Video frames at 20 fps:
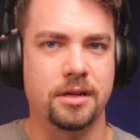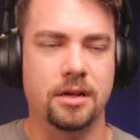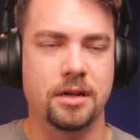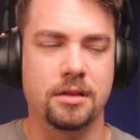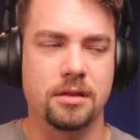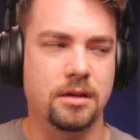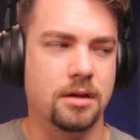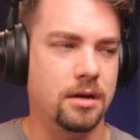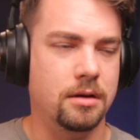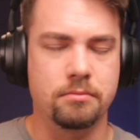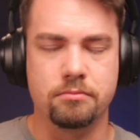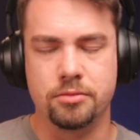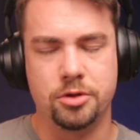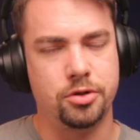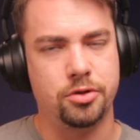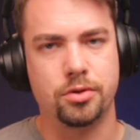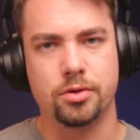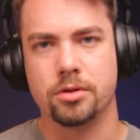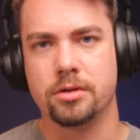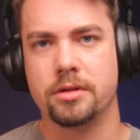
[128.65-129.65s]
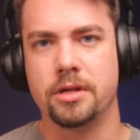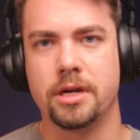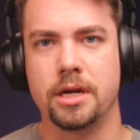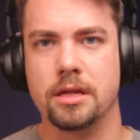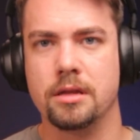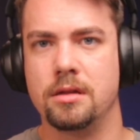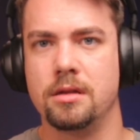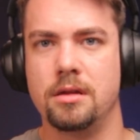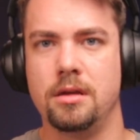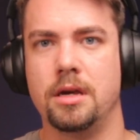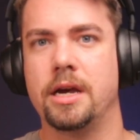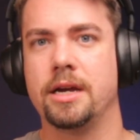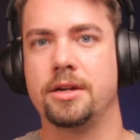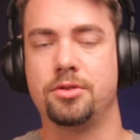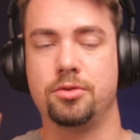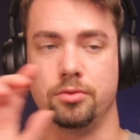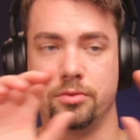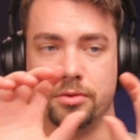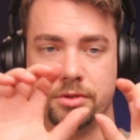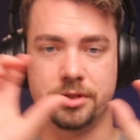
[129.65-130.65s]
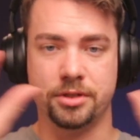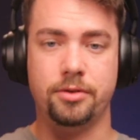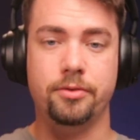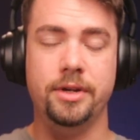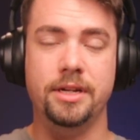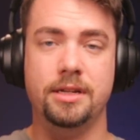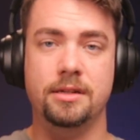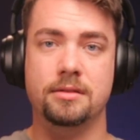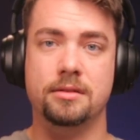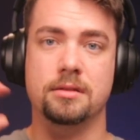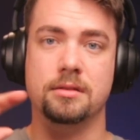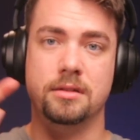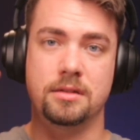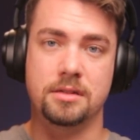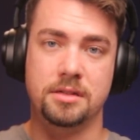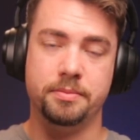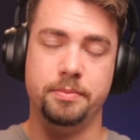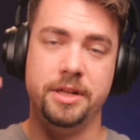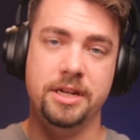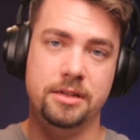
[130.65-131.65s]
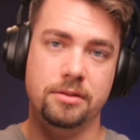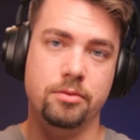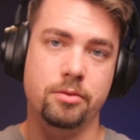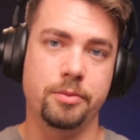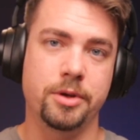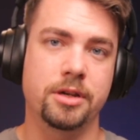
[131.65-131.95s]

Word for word: And then I'm sure that the actual screens and the displays will be